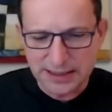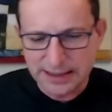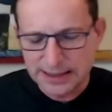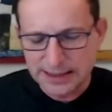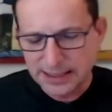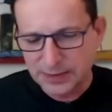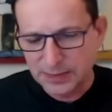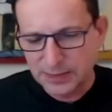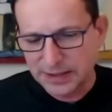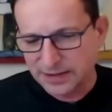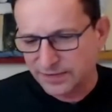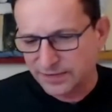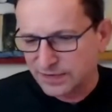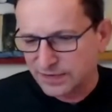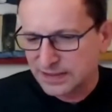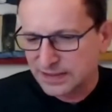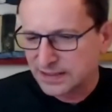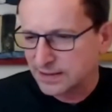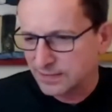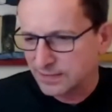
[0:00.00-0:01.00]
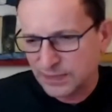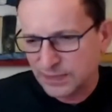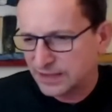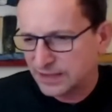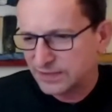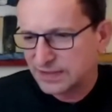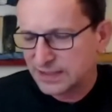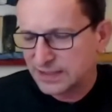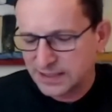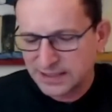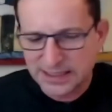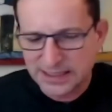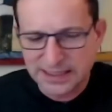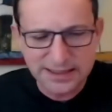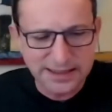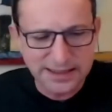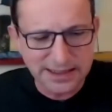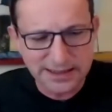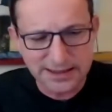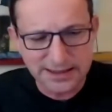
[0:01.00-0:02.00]
a little bit of
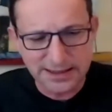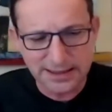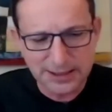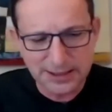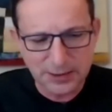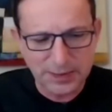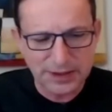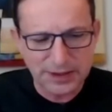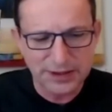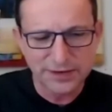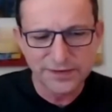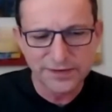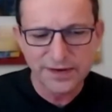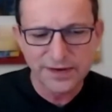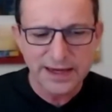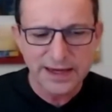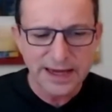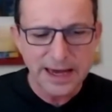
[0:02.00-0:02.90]
statistics, a little bit of